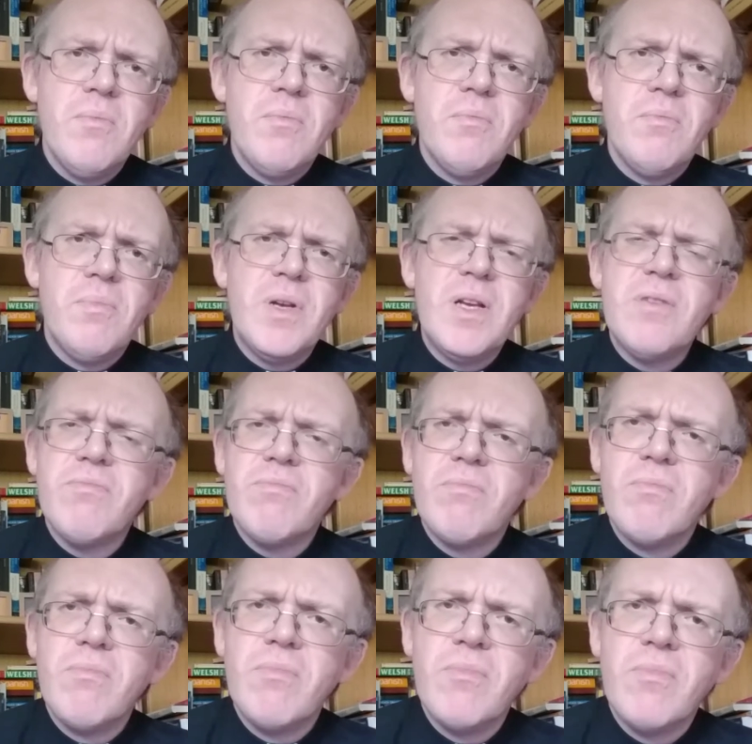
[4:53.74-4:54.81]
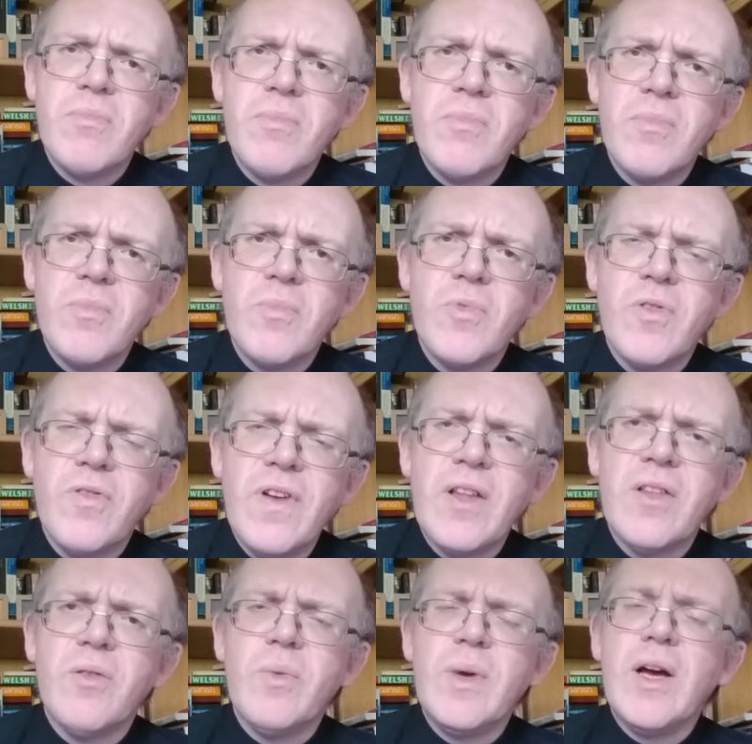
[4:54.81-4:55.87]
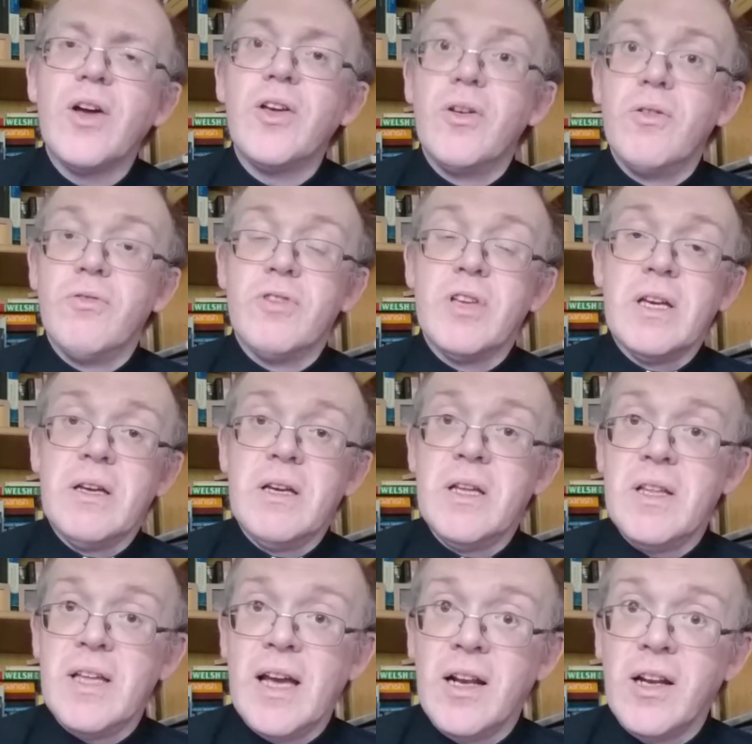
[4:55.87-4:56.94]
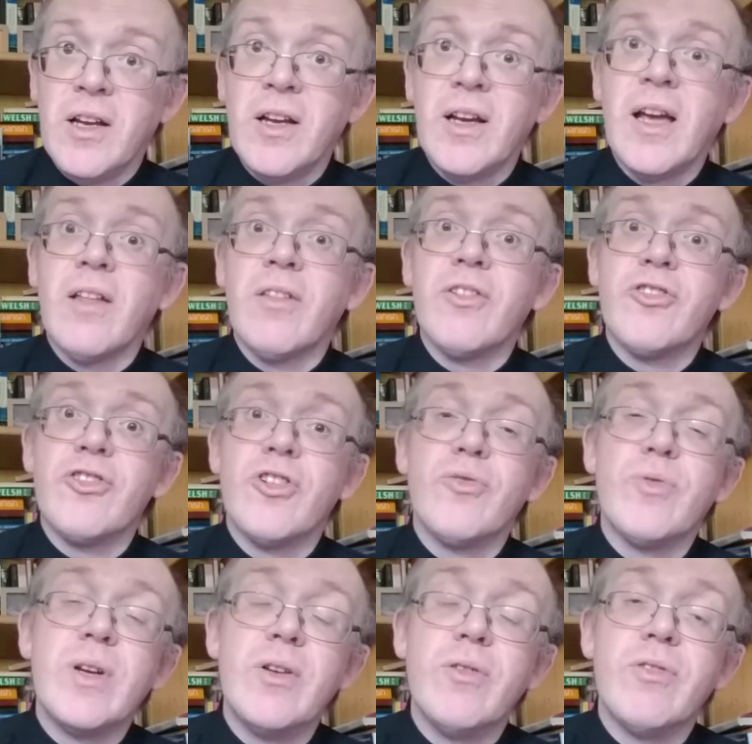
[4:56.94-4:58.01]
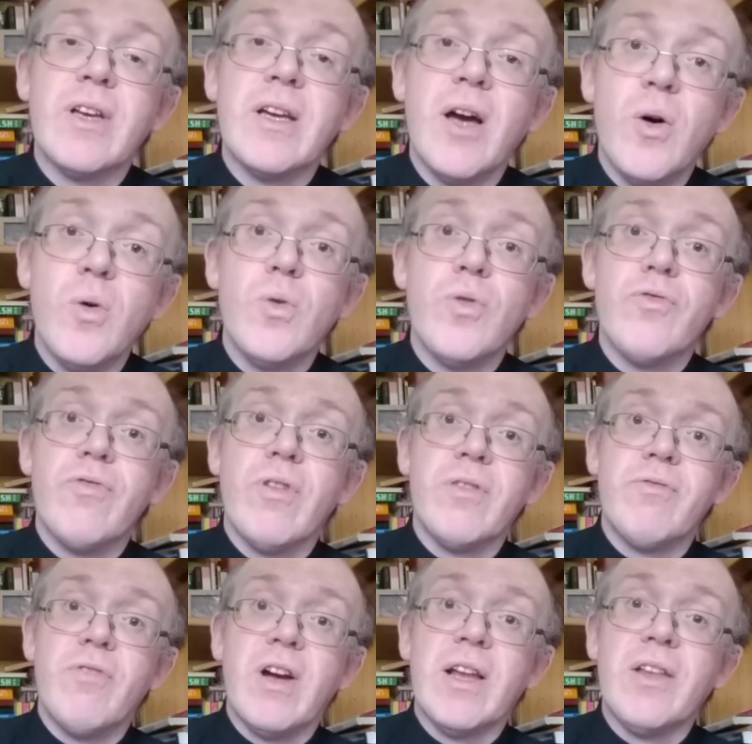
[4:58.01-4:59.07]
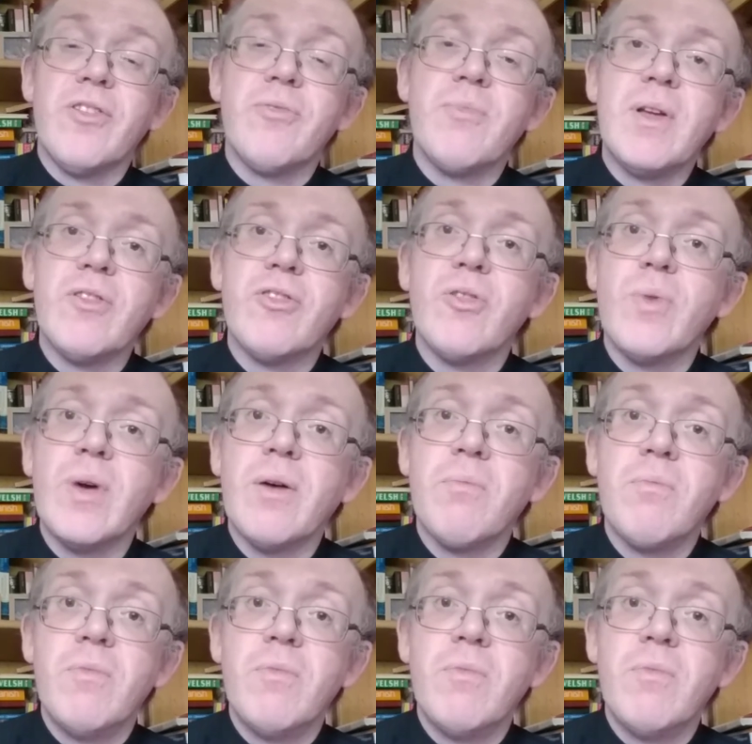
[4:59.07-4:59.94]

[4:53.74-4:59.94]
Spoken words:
But the fact that we are using, in the Anglican Catholic Church, we're using old rites means that we are